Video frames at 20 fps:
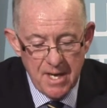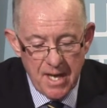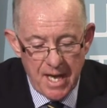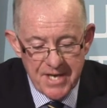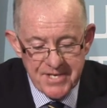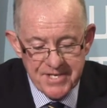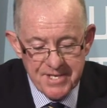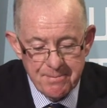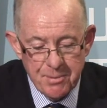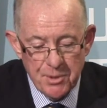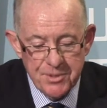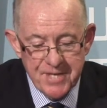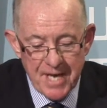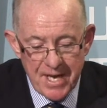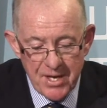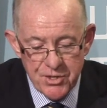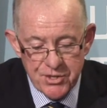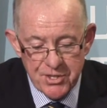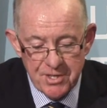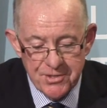has the
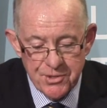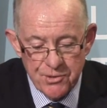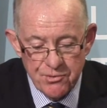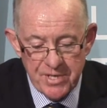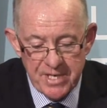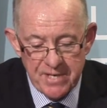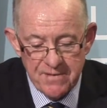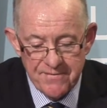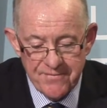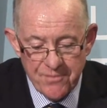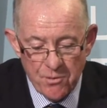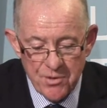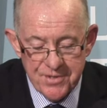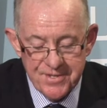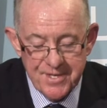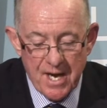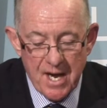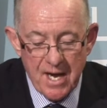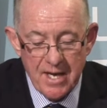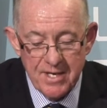potential to reinforce
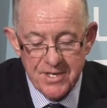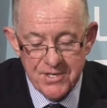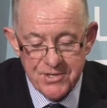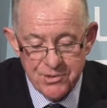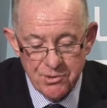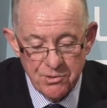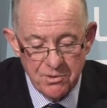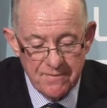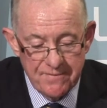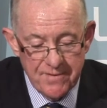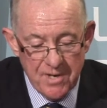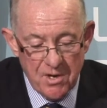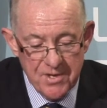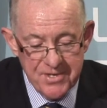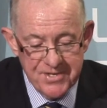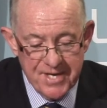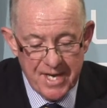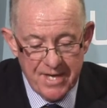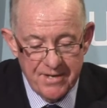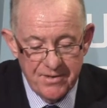the highest rule of law
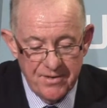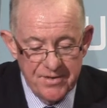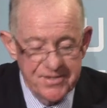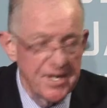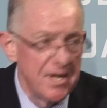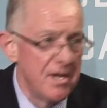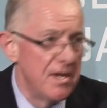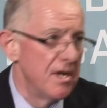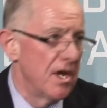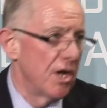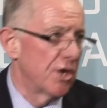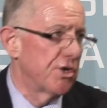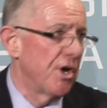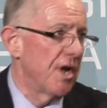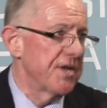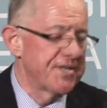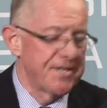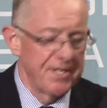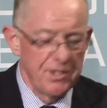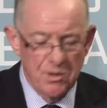standards
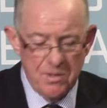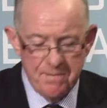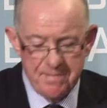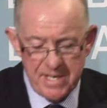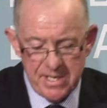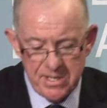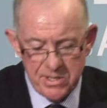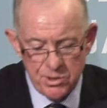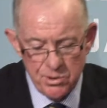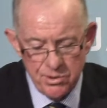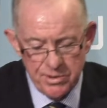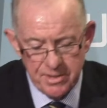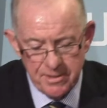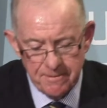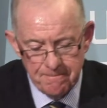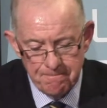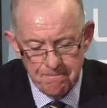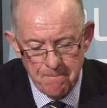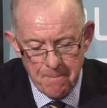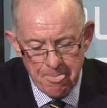across the European
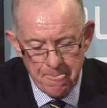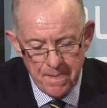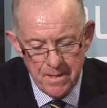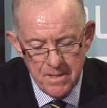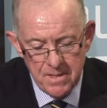Union.